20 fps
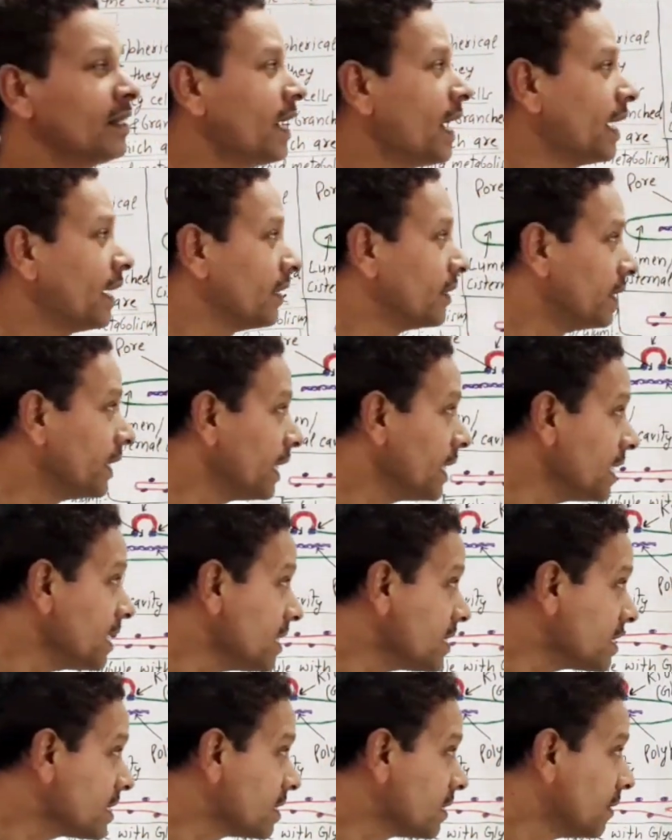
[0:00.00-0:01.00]
and
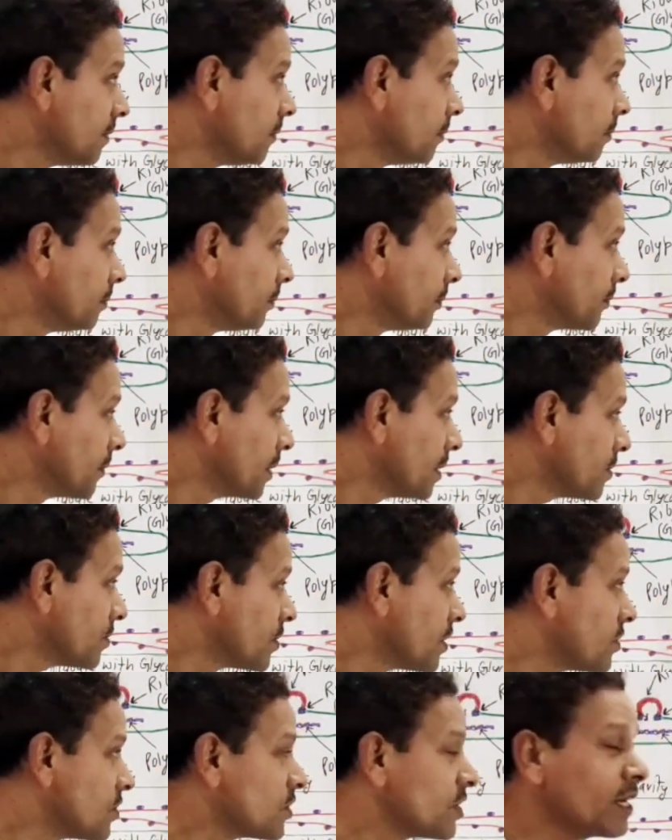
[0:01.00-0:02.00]
these
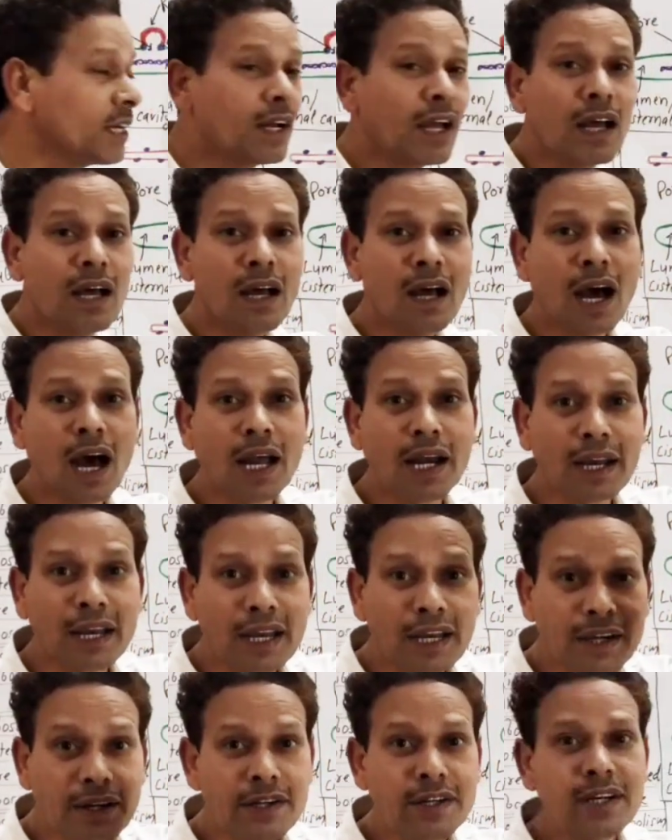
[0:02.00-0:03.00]
cisterna are
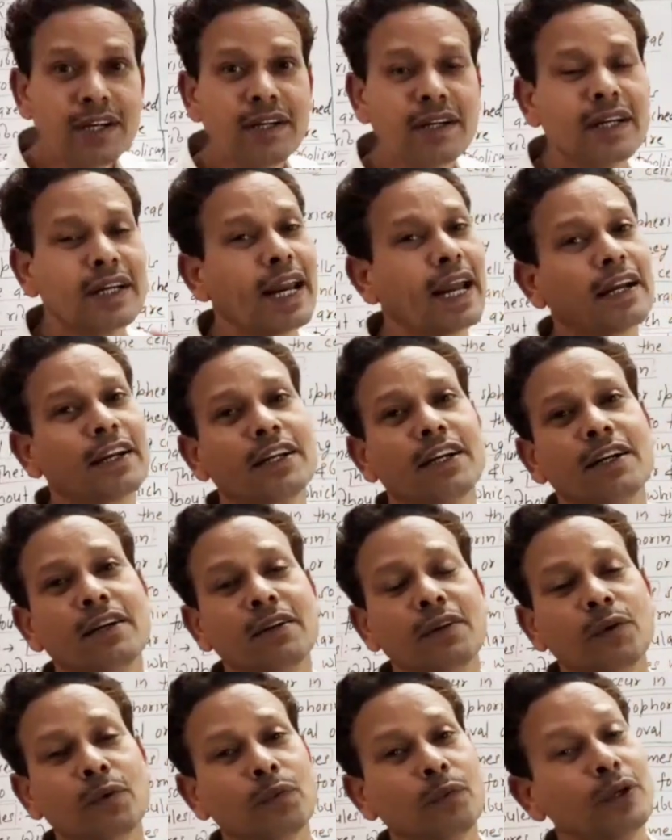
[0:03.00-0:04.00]

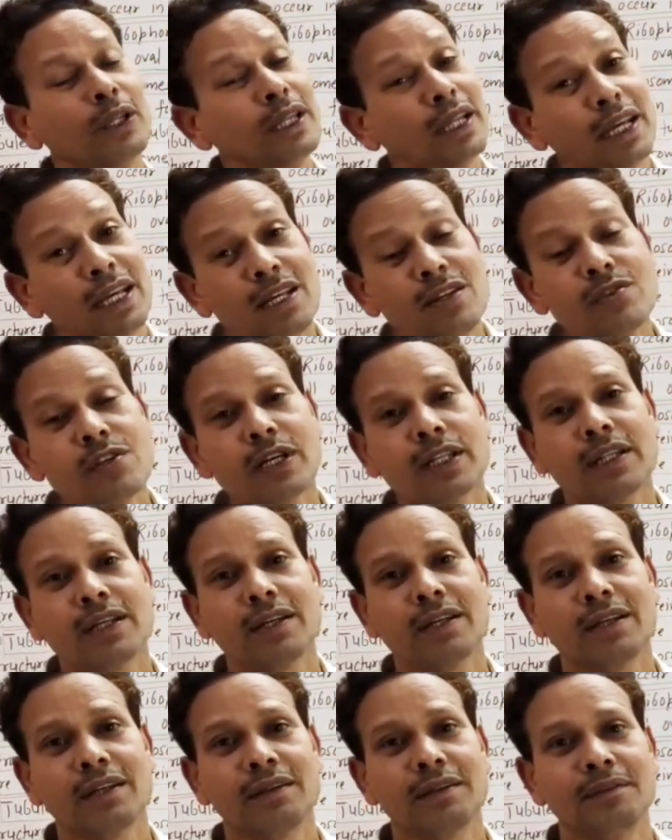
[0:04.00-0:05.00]
interconnected with each
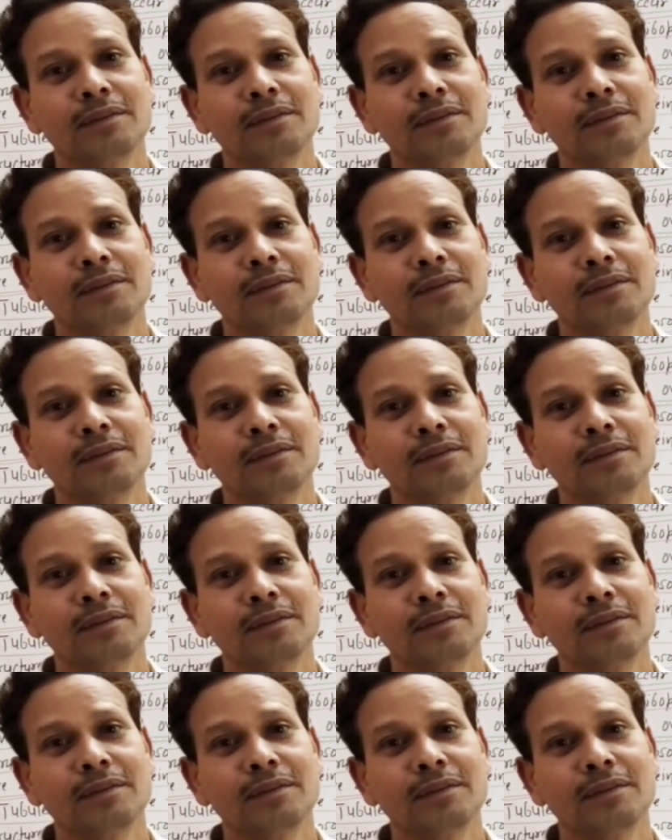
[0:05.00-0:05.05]
other.